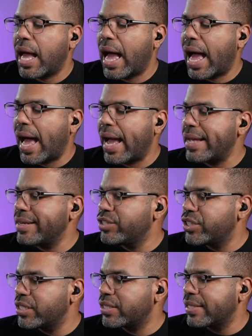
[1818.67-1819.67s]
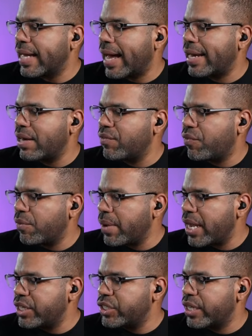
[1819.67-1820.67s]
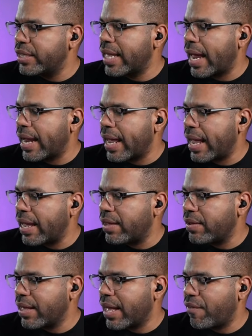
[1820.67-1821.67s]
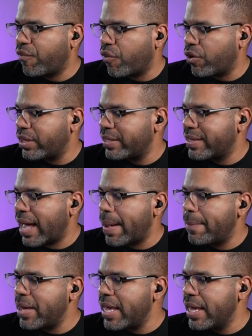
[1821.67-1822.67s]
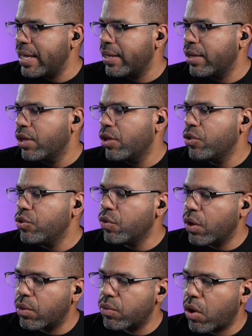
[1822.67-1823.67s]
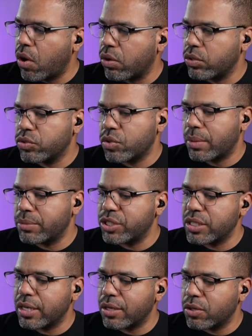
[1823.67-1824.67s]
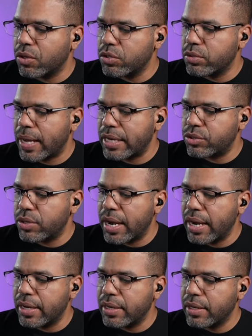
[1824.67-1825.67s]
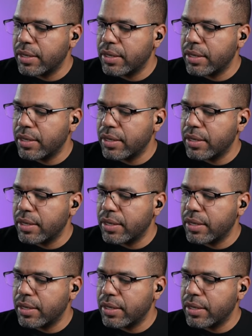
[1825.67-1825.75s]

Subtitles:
I just got information that, hey, for the time being, you are wrong. So I'm just going to close my trade.